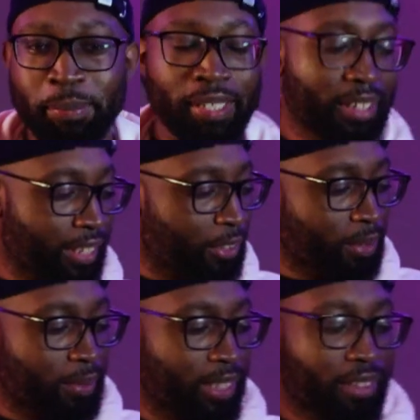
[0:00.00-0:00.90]
bit.
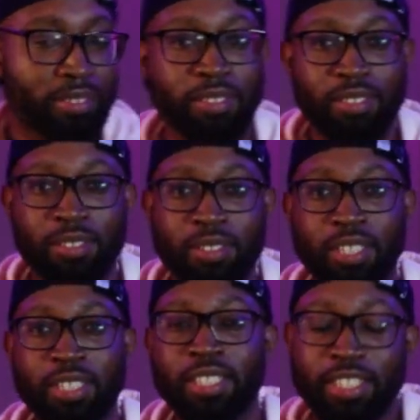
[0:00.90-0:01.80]

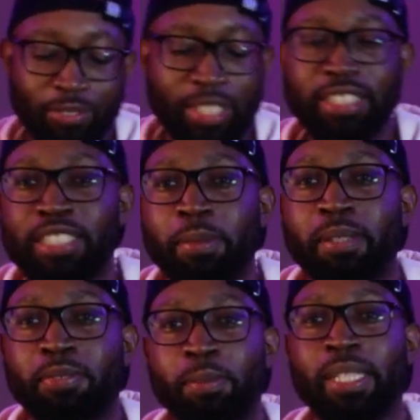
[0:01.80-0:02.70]
Okay. Why you tell me
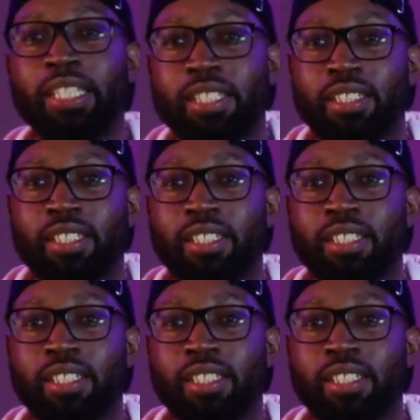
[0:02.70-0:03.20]
that from the beginning?